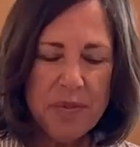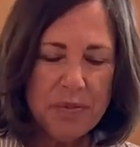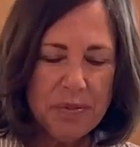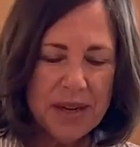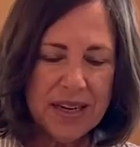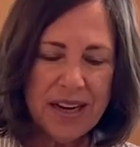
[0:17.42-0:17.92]

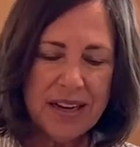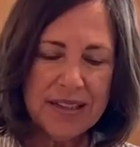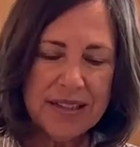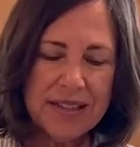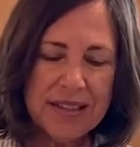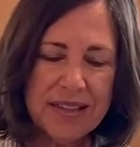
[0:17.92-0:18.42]

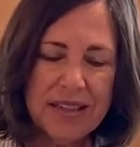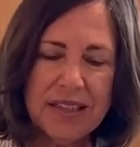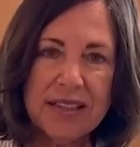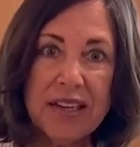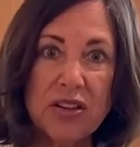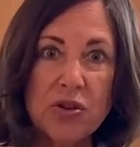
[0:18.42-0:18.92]
because the
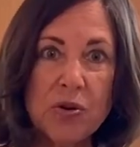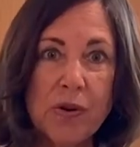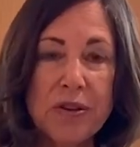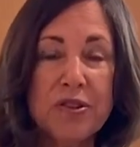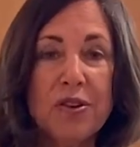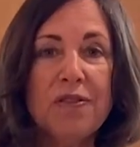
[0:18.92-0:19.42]
essential
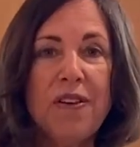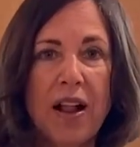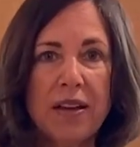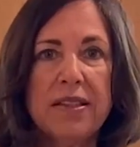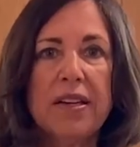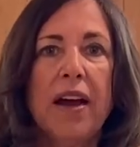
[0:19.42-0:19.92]
oils are
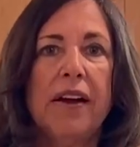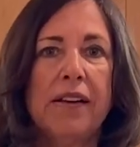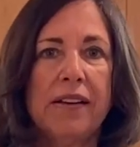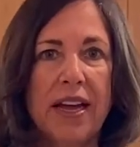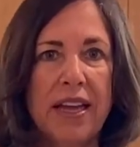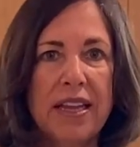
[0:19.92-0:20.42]

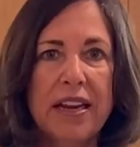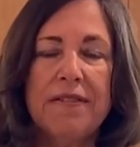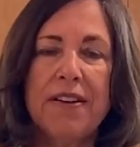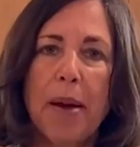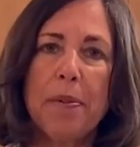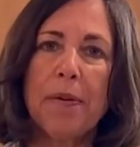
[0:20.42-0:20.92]
volatile and they
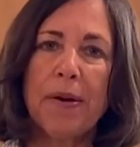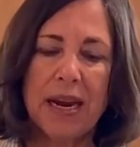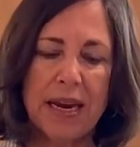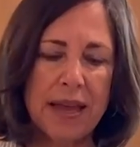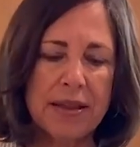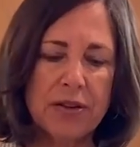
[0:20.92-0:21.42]

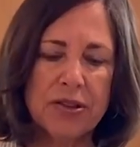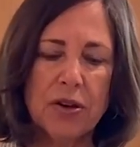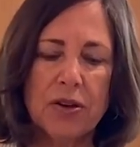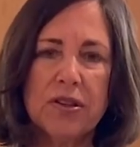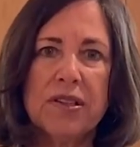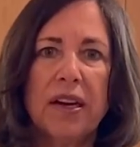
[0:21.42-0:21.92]
evaporate and they'll
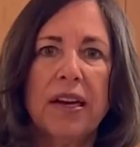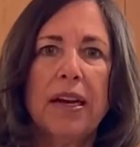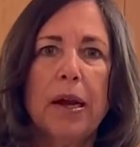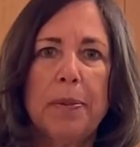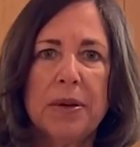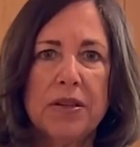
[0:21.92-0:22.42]
start
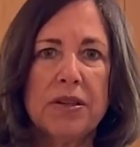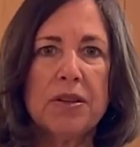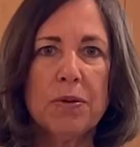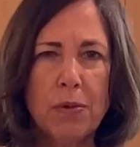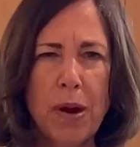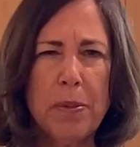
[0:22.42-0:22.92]
sucking up into
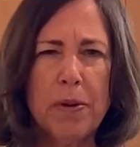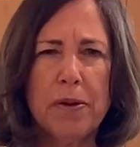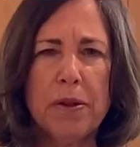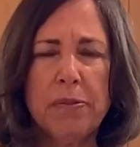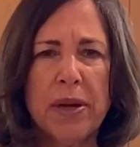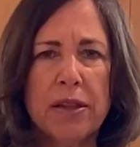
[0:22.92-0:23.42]
the rubber
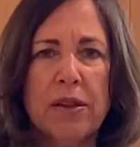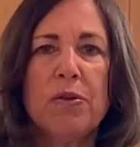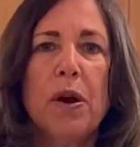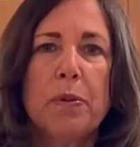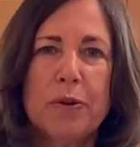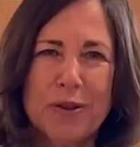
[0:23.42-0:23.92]
and they'll make the
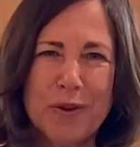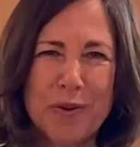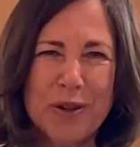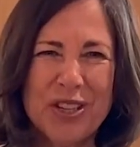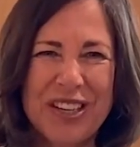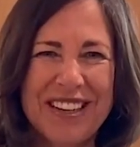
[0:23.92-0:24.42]
rubber
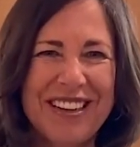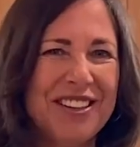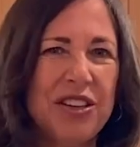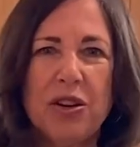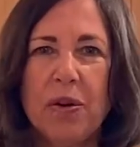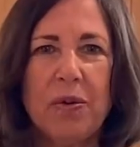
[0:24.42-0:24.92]
squishy,
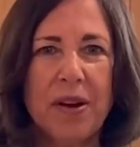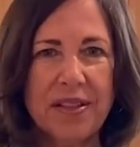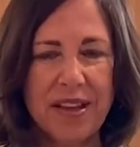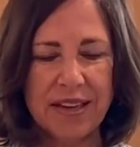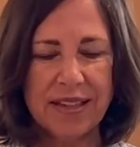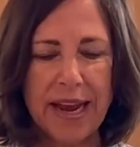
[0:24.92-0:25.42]
and you don't
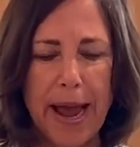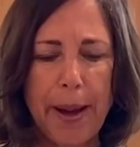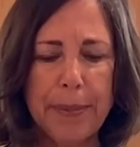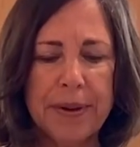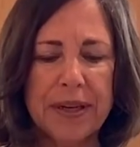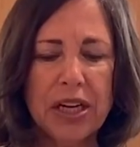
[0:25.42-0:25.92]
want that to
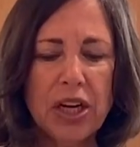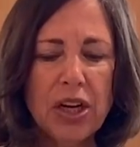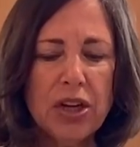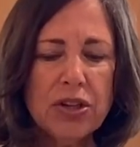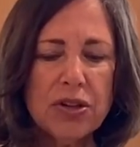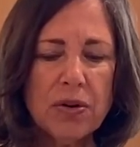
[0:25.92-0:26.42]
happen.
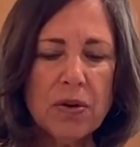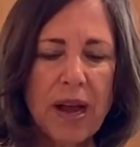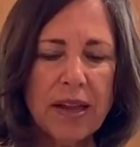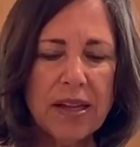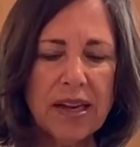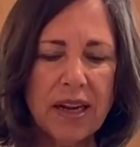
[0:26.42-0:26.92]
So
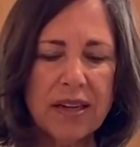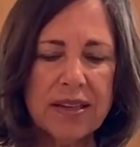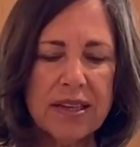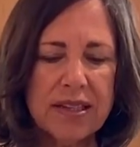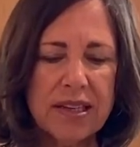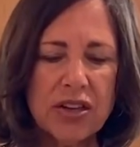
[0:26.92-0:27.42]
at the end of
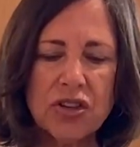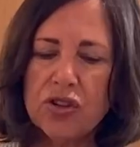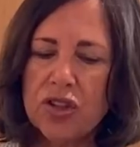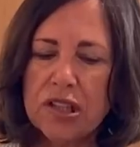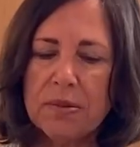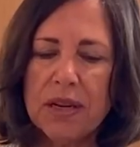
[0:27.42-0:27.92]
the
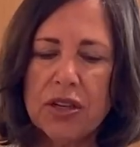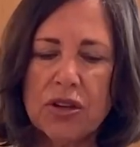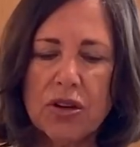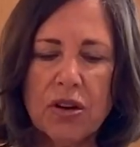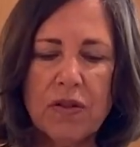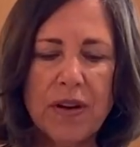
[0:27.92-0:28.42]
session, just make
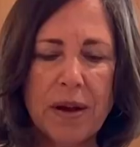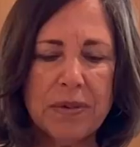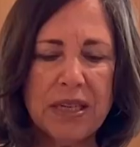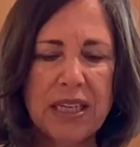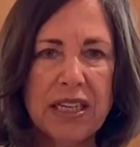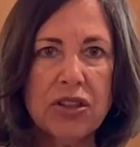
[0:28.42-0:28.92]
sure you've
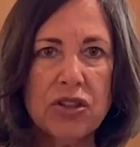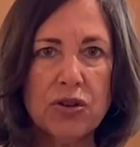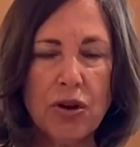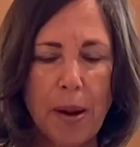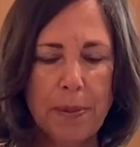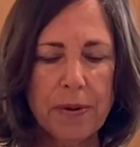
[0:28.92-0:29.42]
emptied each
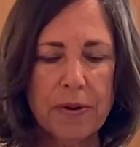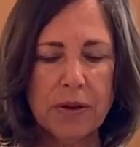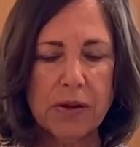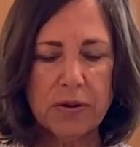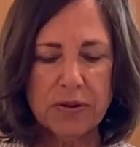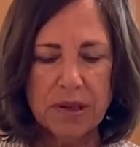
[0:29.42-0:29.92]
dropper,
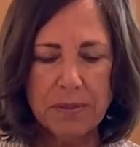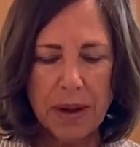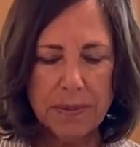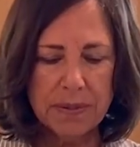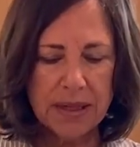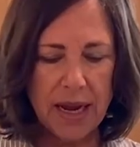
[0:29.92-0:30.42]
close them
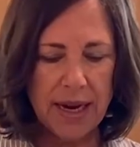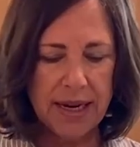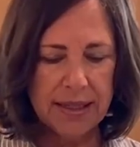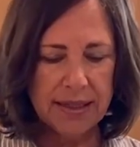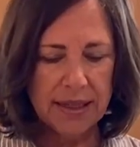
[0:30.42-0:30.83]
up tight